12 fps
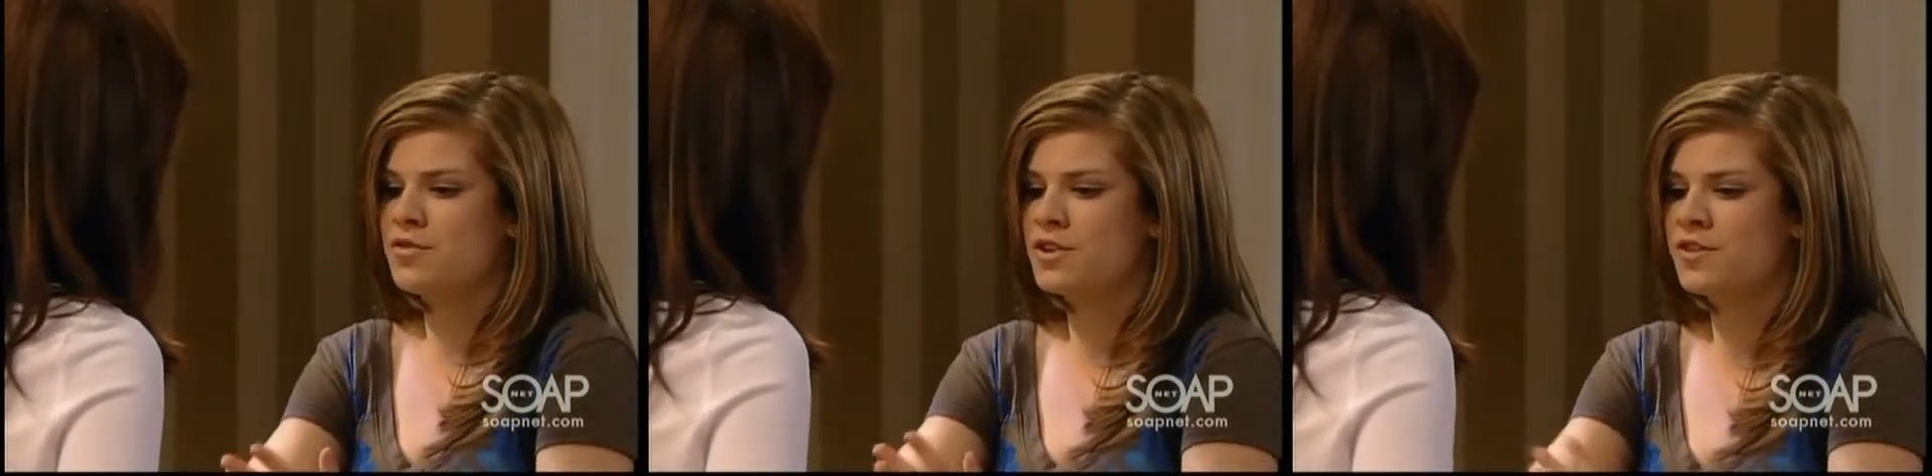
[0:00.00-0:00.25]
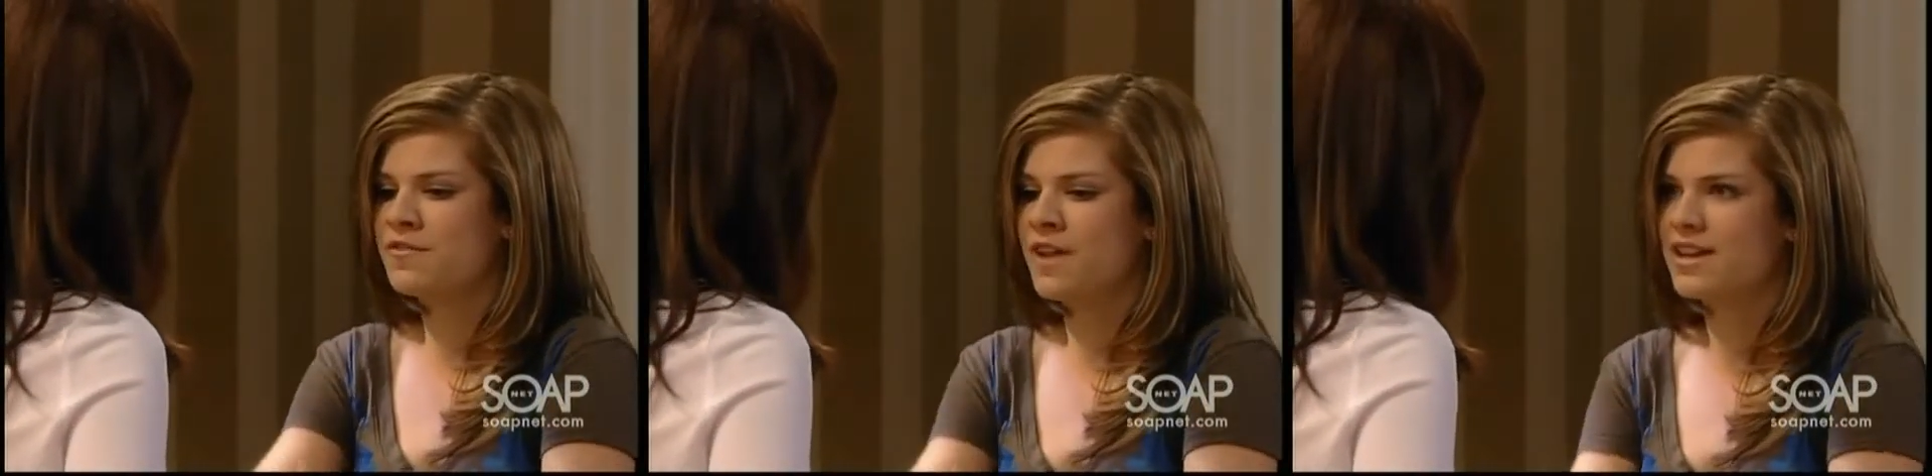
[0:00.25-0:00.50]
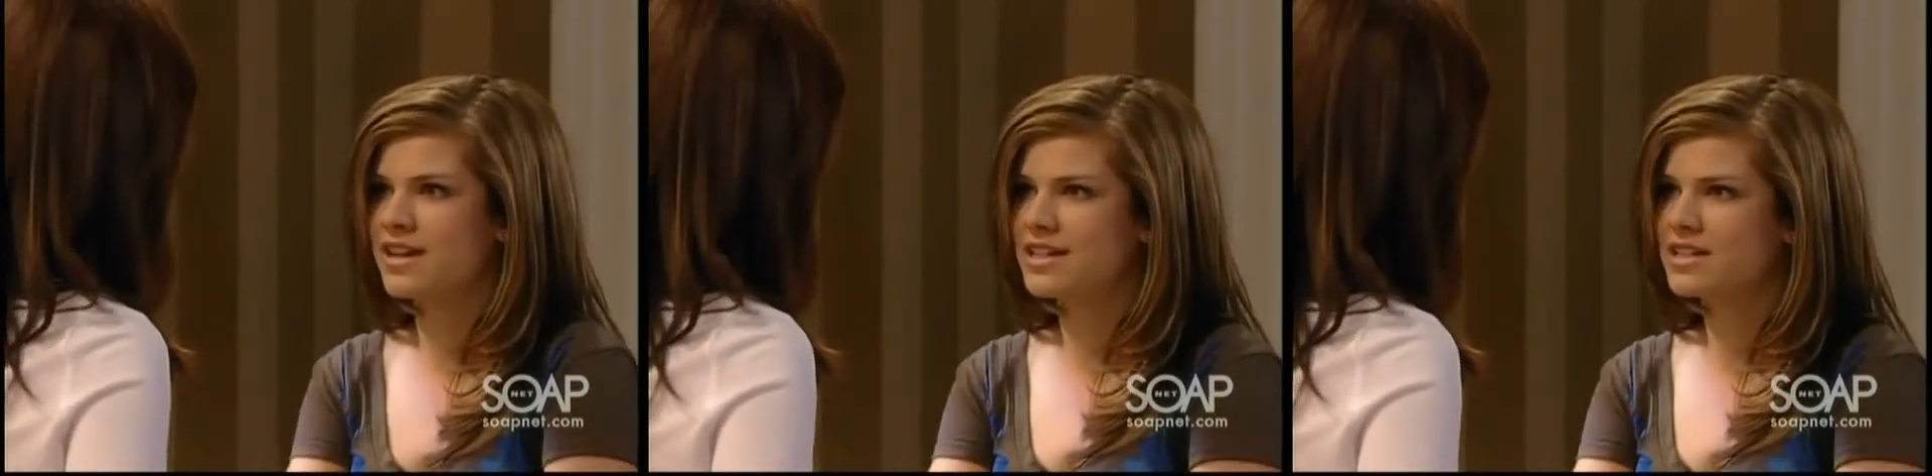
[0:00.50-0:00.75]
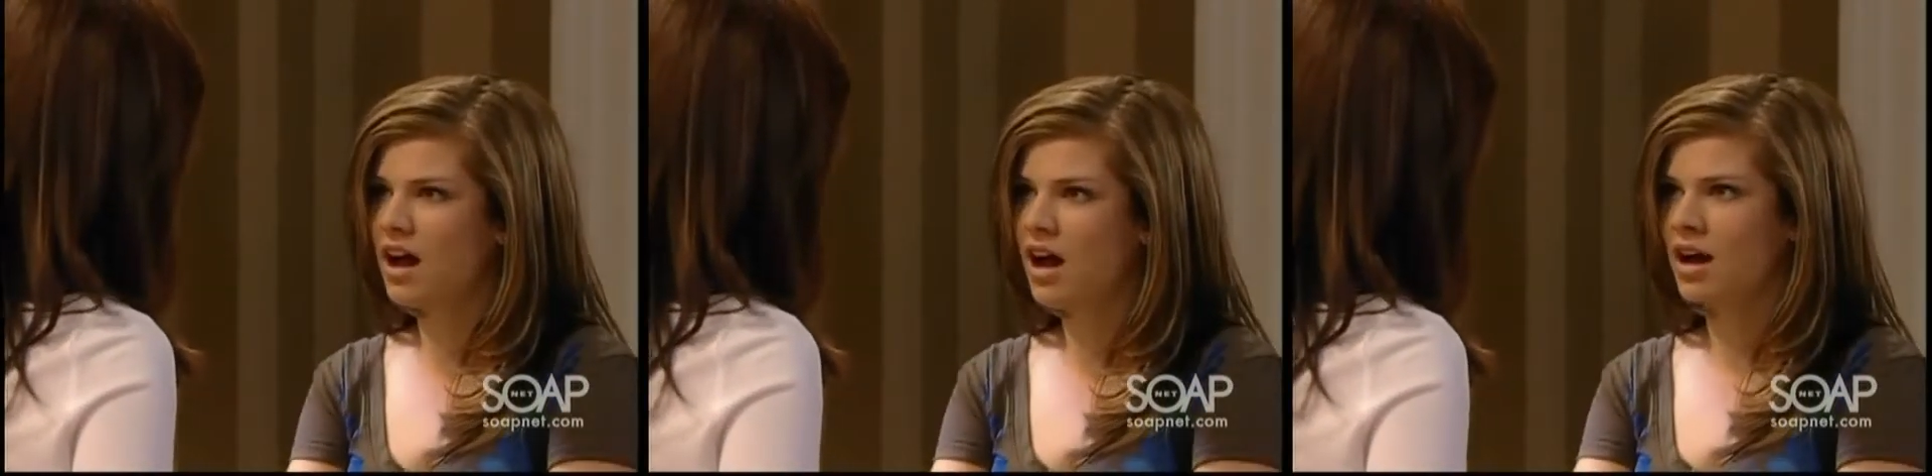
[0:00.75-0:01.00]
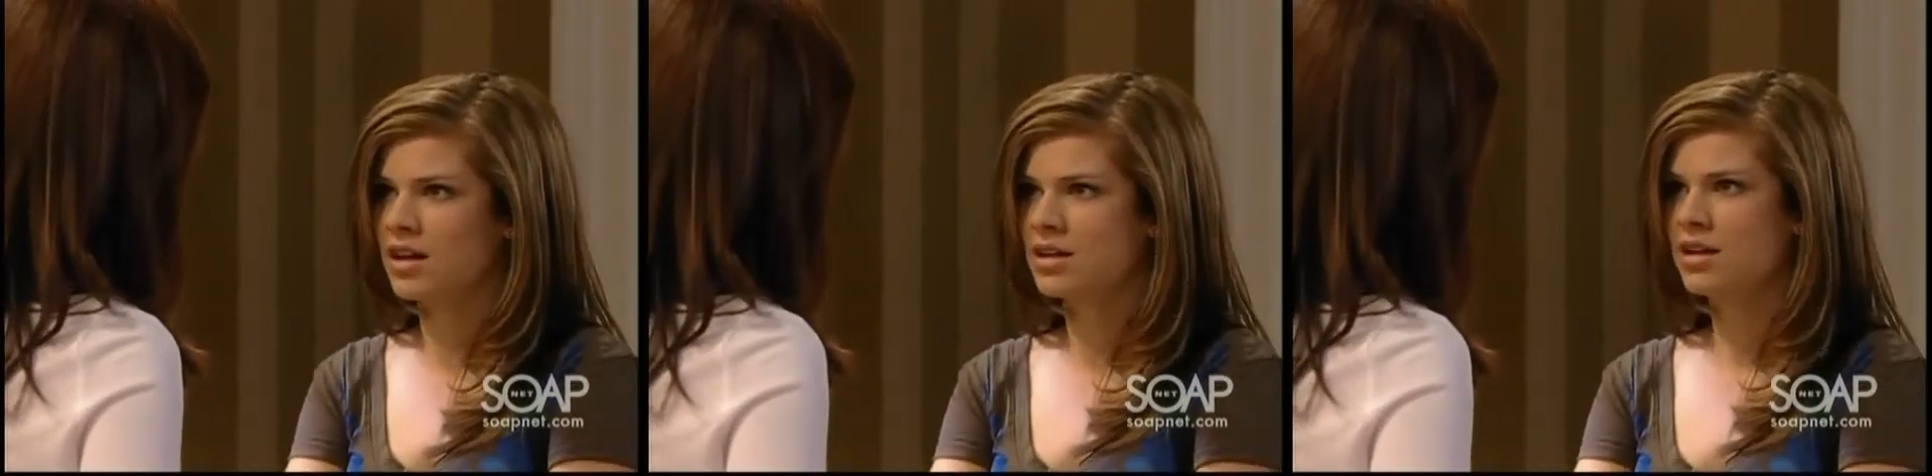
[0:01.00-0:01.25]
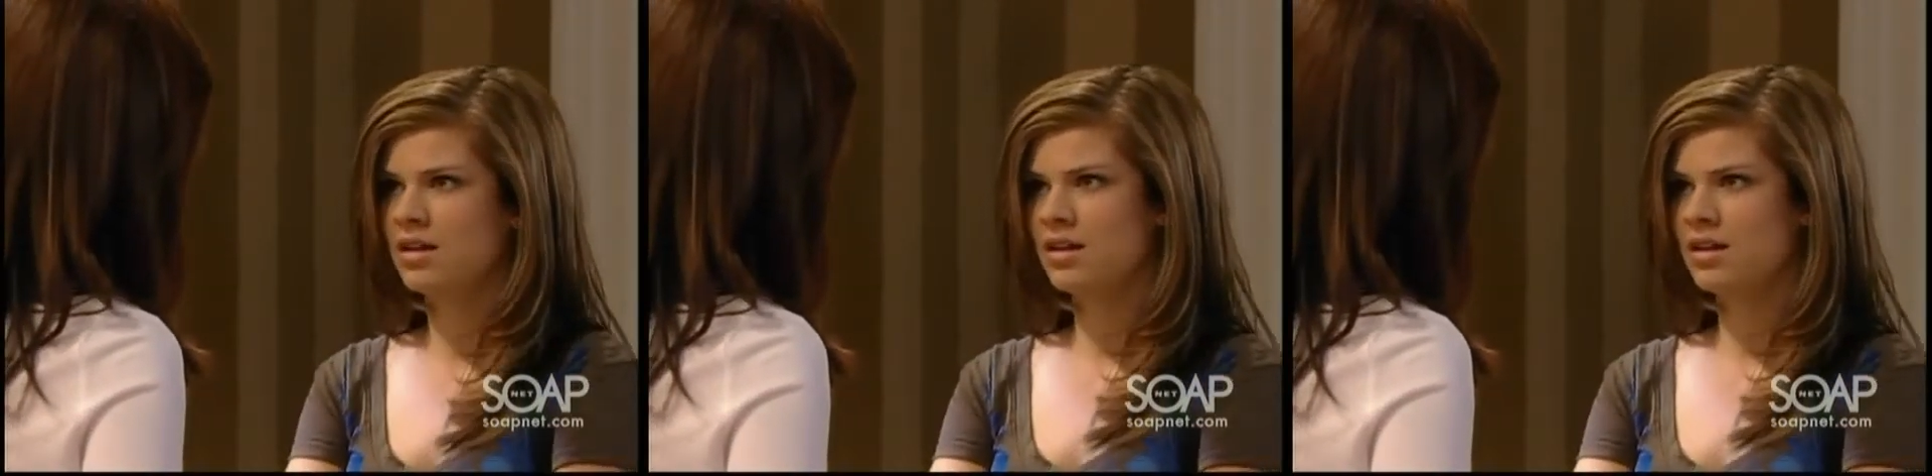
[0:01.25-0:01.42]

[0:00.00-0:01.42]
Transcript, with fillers: you for defending Todd.